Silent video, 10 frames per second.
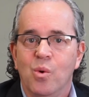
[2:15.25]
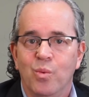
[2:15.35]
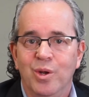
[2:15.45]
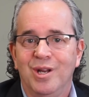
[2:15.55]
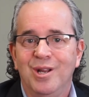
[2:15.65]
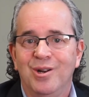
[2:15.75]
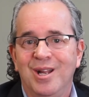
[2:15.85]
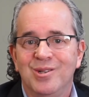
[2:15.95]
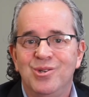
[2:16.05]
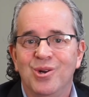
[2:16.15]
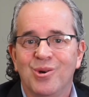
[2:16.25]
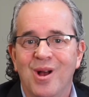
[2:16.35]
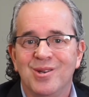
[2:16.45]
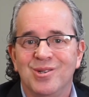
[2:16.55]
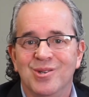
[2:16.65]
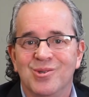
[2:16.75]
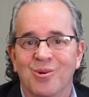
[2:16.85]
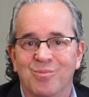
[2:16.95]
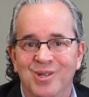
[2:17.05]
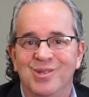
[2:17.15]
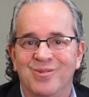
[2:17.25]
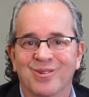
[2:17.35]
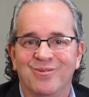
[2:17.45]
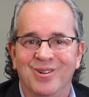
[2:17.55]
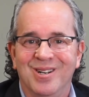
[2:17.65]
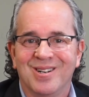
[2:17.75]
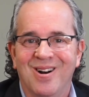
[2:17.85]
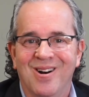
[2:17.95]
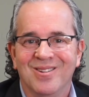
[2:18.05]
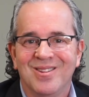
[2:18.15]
We are here to answer your questions, so please feel free to call.